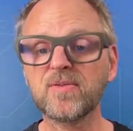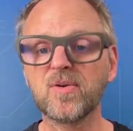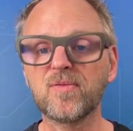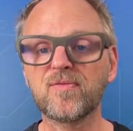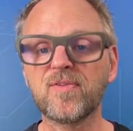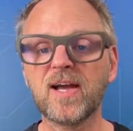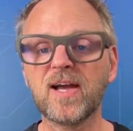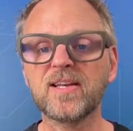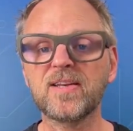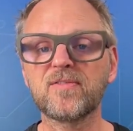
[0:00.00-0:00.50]
you'll
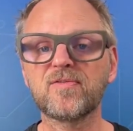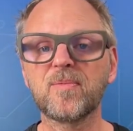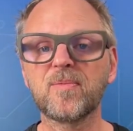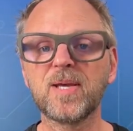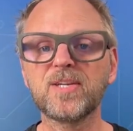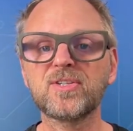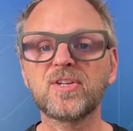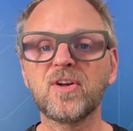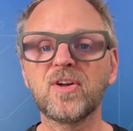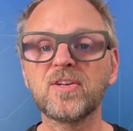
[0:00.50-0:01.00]
find
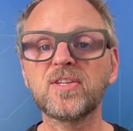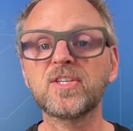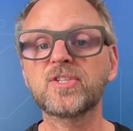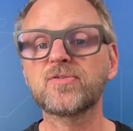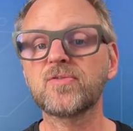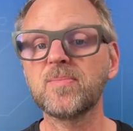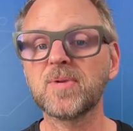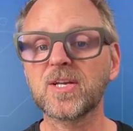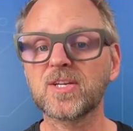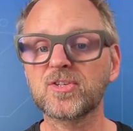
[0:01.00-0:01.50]
information on the
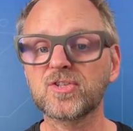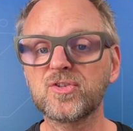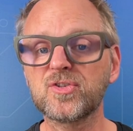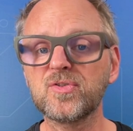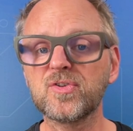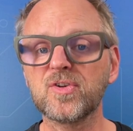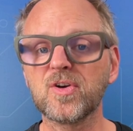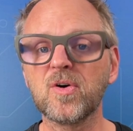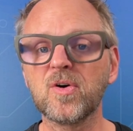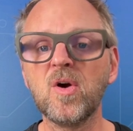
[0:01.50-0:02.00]
Stream Deck
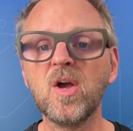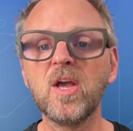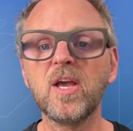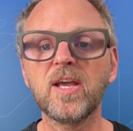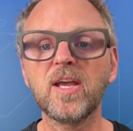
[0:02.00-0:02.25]
Studio,